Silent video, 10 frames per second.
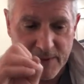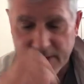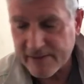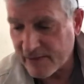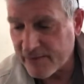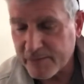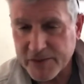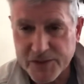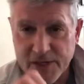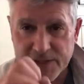Myself and
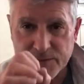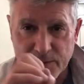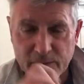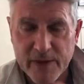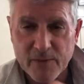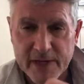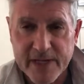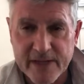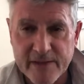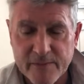Miss Johnson, we really want to
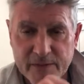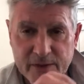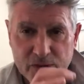get them to